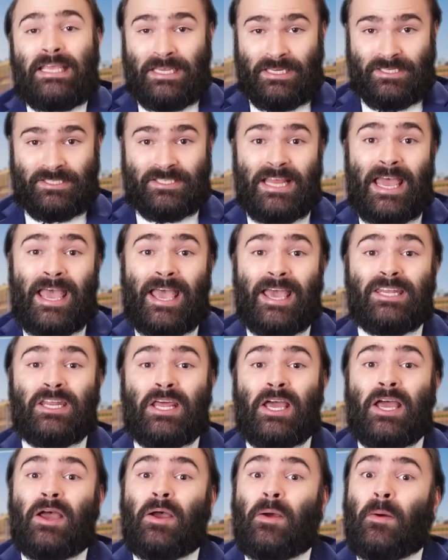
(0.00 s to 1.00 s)
He
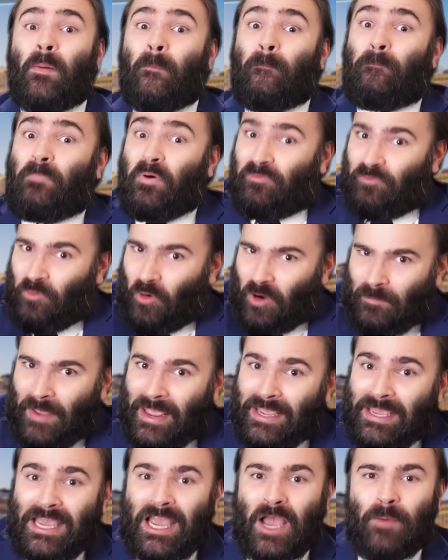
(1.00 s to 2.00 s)
said, before
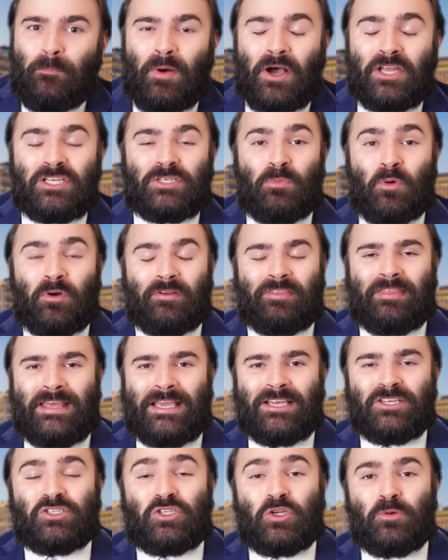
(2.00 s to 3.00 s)
making a bunch more
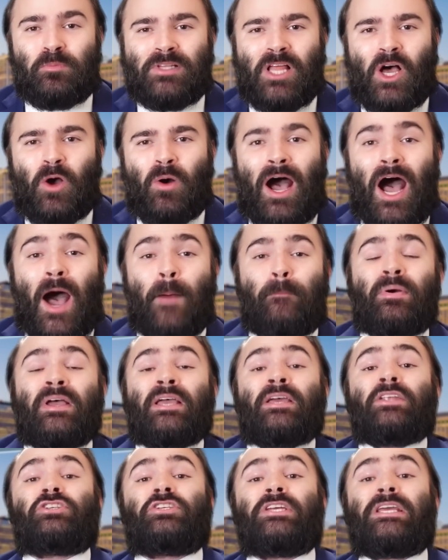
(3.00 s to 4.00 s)
things to blow up?
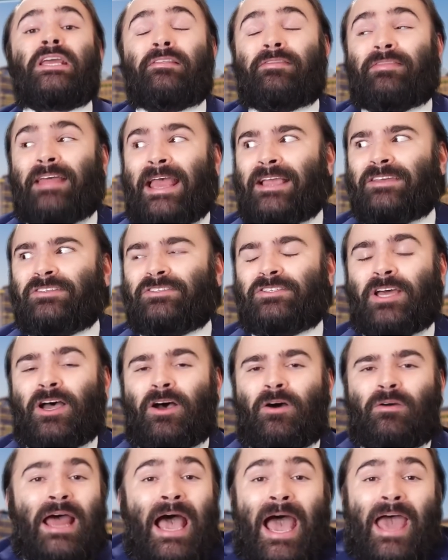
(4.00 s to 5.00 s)
Gee, thanks,
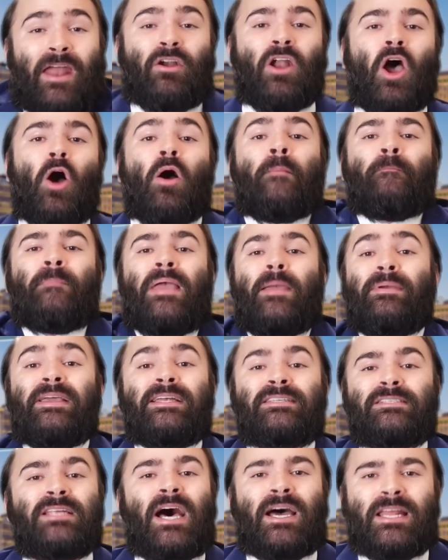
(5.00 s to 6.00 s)
Tone. I don't know, maybe
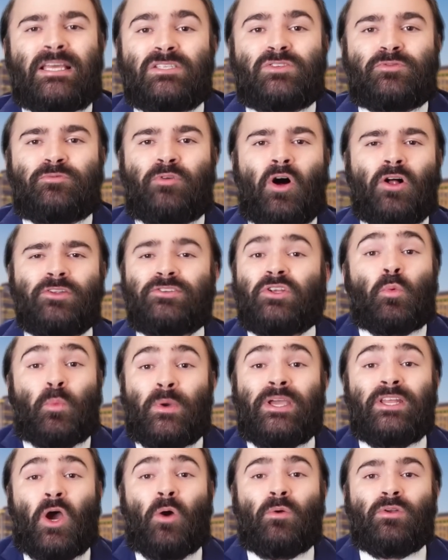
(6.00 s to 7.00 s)
it's not his fault.
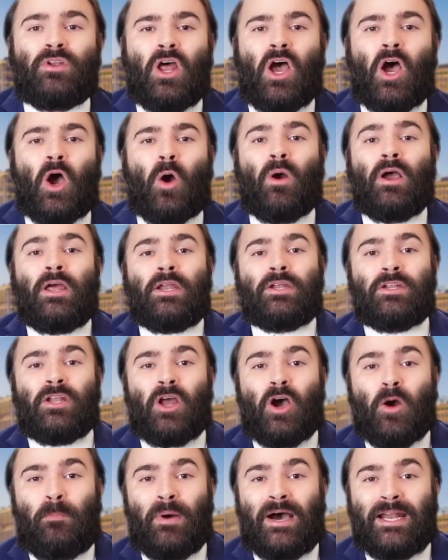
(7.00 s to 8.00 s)
We don't know.
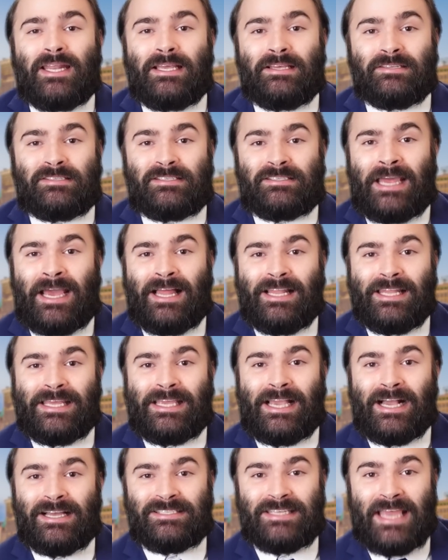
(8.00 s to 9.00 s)
Nobody is
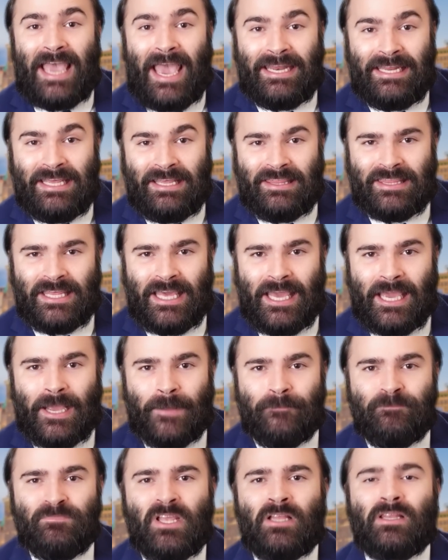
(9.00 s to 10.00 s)
telling us
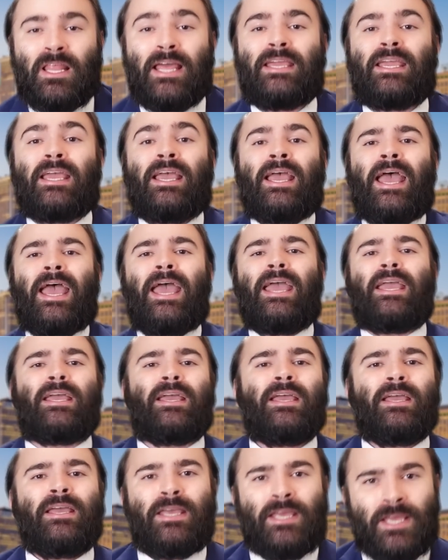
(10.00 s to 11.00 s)
anything. Like,
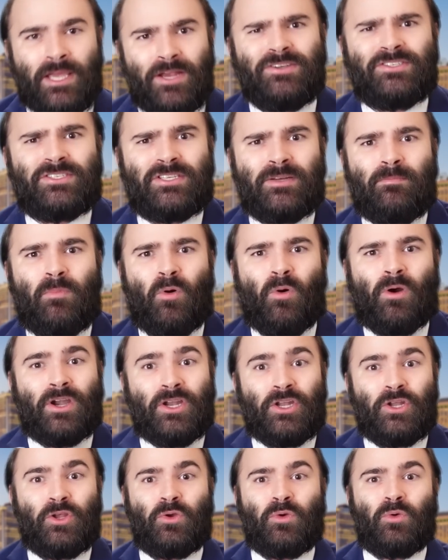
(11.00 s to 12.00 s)
hey, here's some more
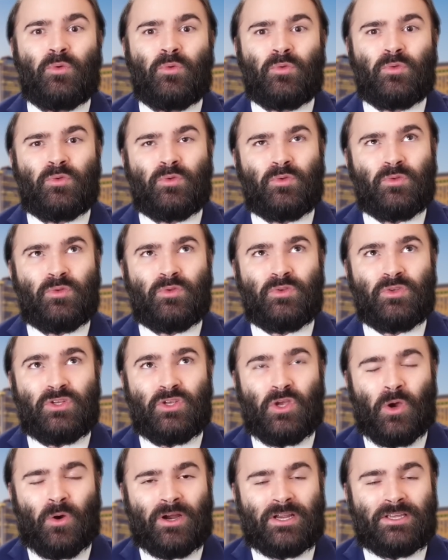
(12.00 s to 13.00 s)
new
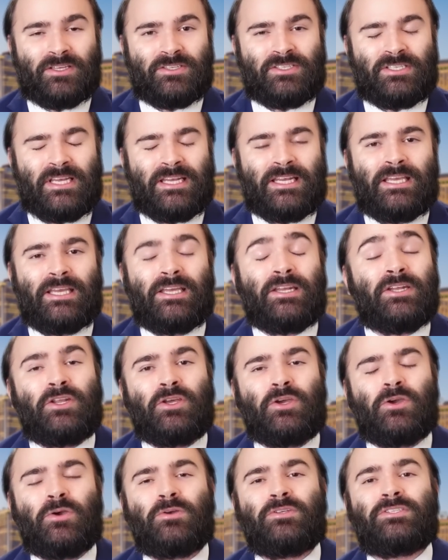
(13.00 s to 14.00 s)
York City
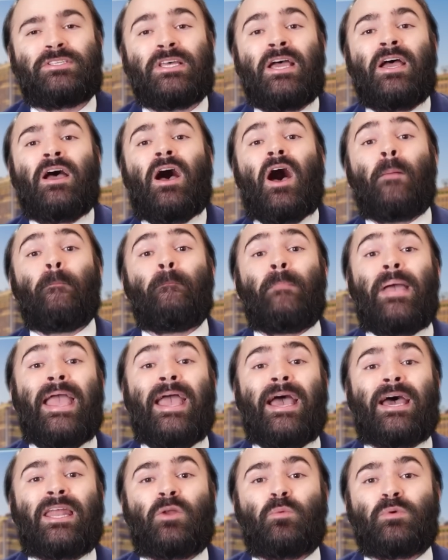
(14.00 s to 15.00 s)
news, a
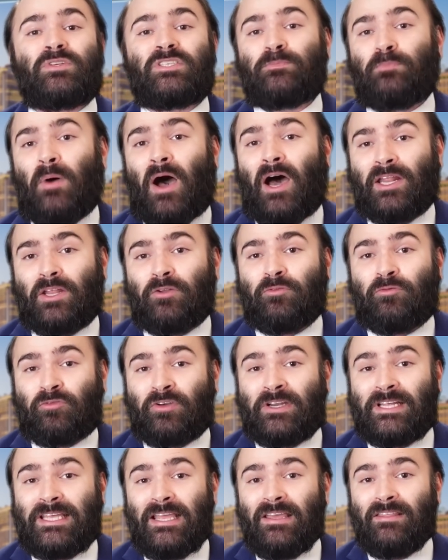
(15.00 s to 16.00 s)
man was spotted
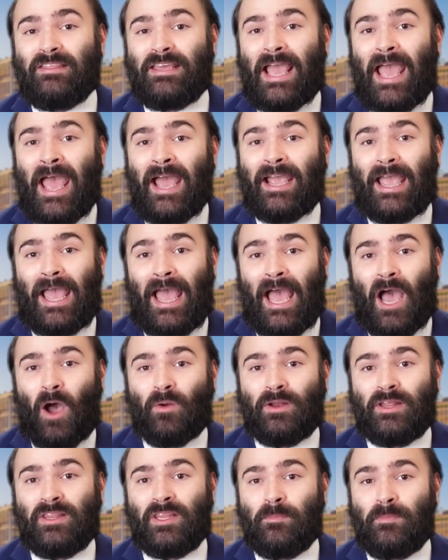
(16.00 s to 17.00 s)
freaking the heck
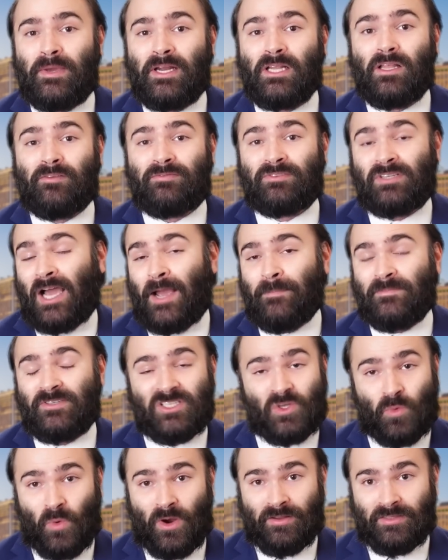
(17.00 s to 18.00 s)
out in the middle of Times
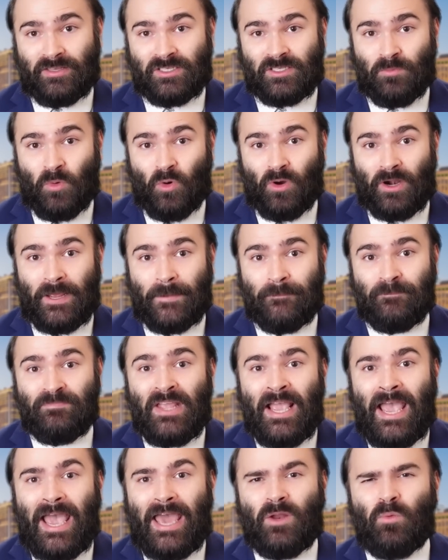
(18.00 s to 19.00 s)
Square this morning.
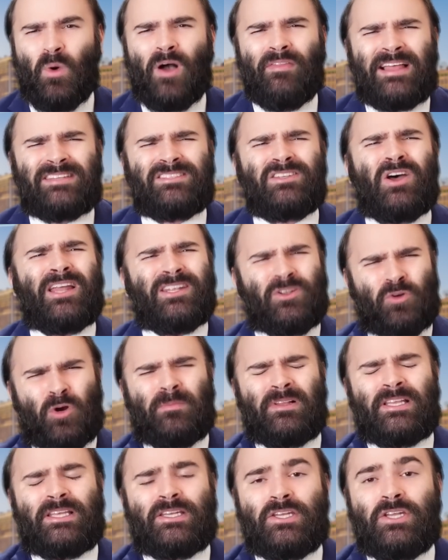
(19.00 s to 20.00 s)
And while that's not
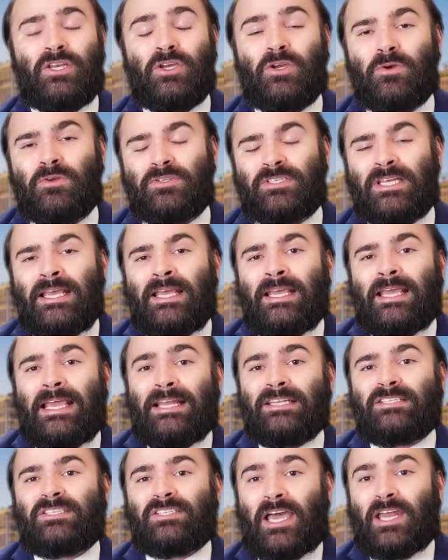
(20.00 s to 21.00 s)
normally news,
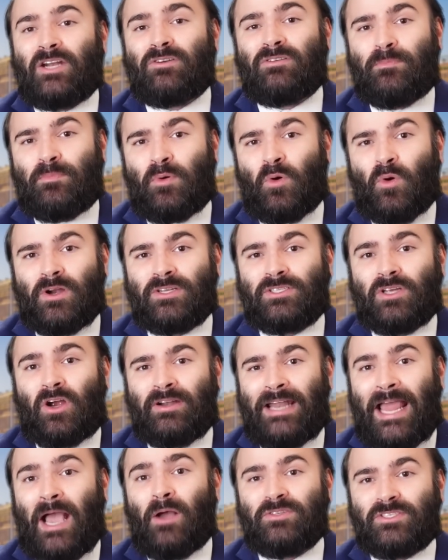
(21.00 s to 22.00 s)
insider reports are
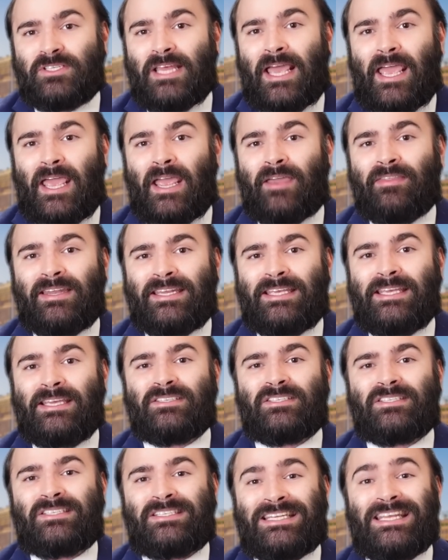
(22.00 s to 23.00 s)
now saying that he
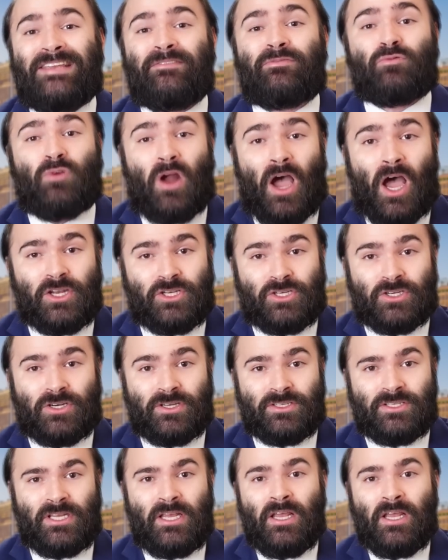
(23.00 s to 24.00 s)
is Steve Rogers,